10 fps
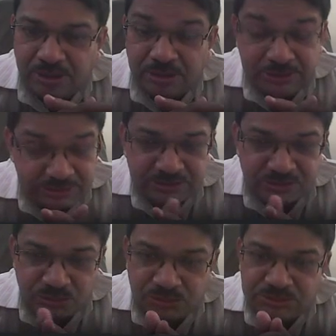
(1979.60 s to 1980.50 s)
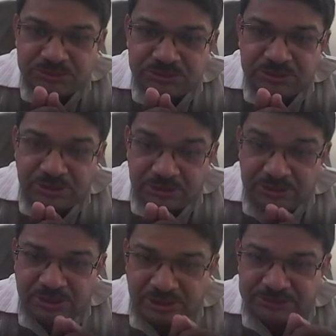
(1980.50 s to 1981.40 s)
discuss those in the
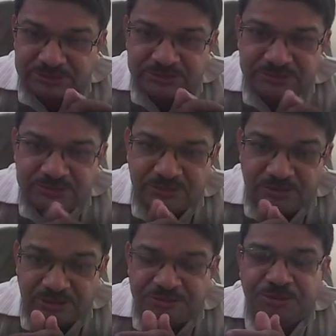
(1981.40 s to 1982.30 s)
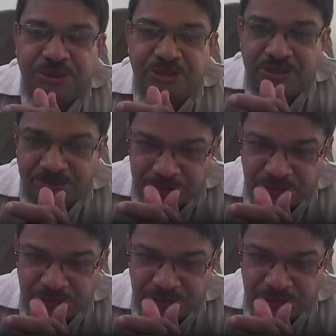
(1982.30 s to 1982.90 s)
class. If you are unable to